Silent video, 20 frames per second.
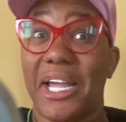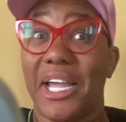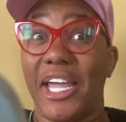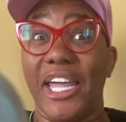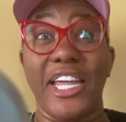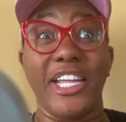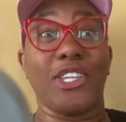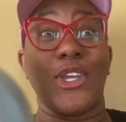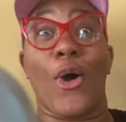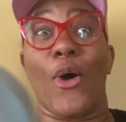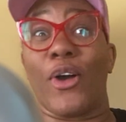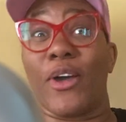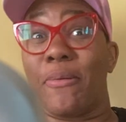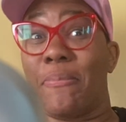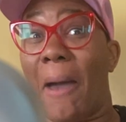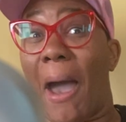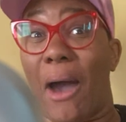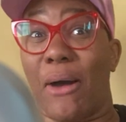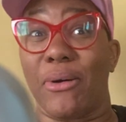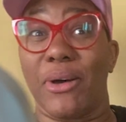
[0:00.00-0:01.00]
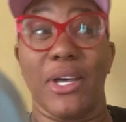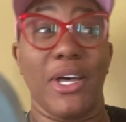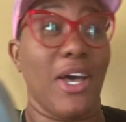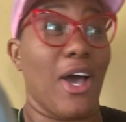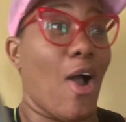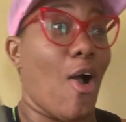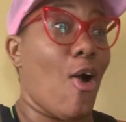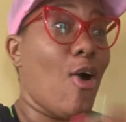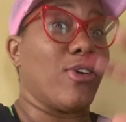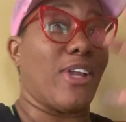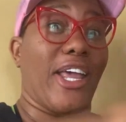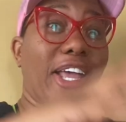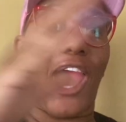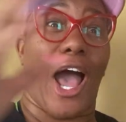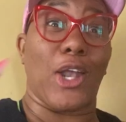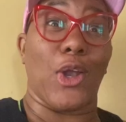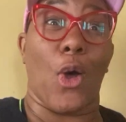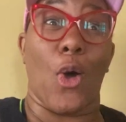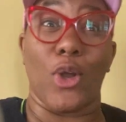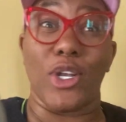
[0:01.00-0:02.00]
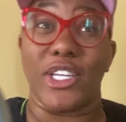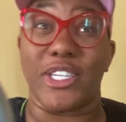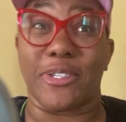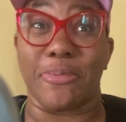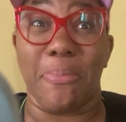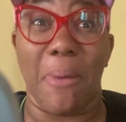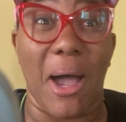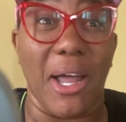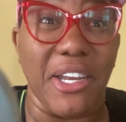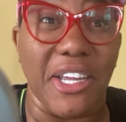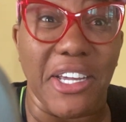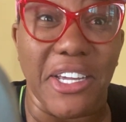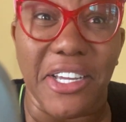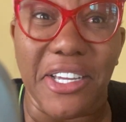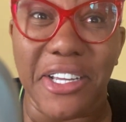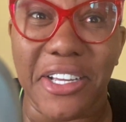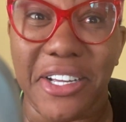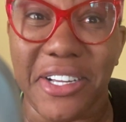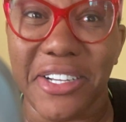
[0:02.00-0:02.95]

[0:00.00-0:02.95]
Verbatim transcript: He talking about, oh, they got all this money.